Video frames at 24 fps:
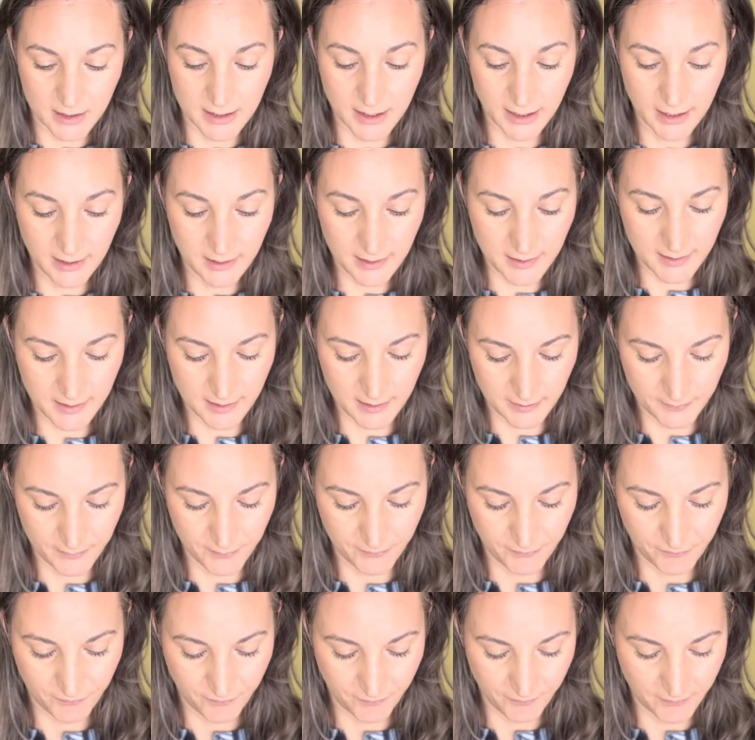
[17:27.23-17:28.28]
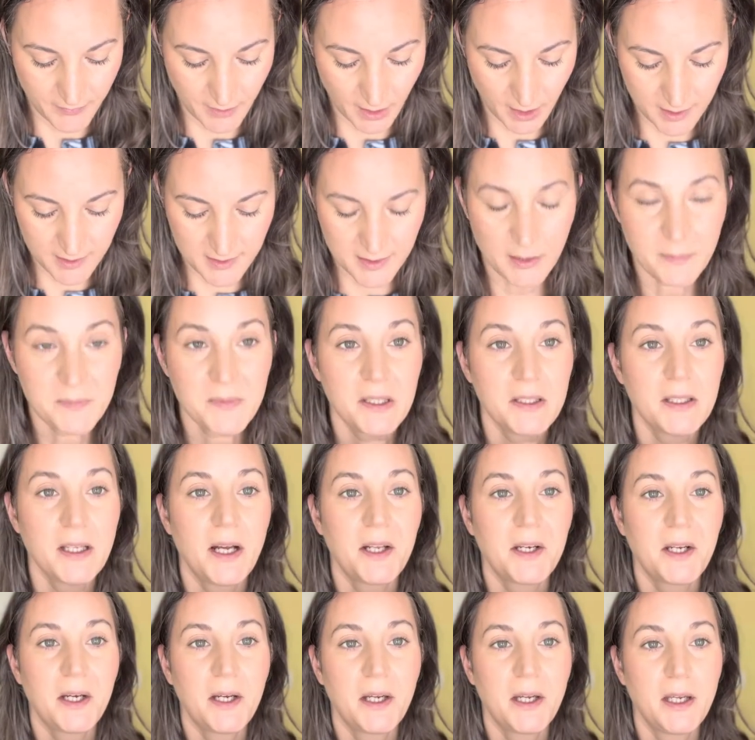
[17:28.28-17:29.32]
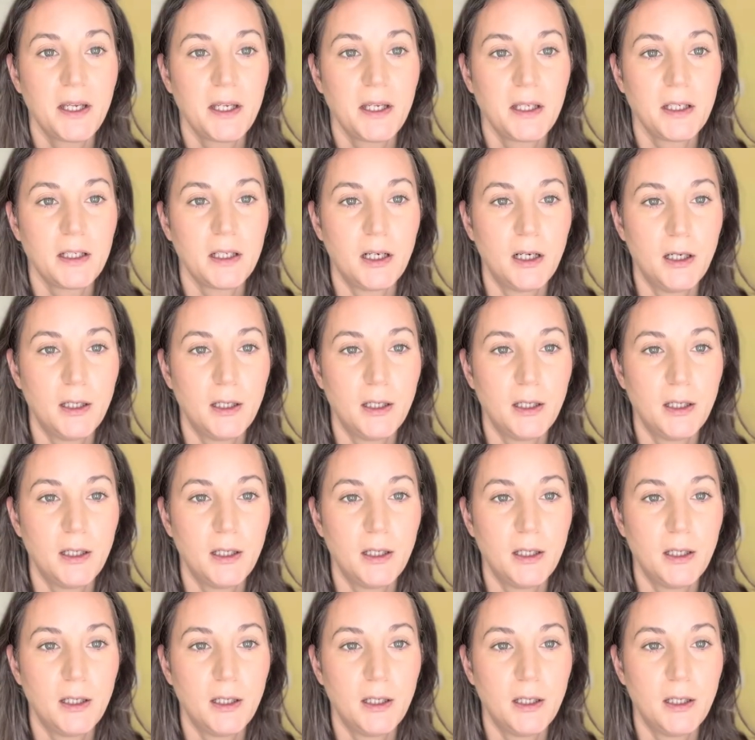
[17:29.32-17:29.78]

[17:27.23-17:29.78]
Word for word: This is something that I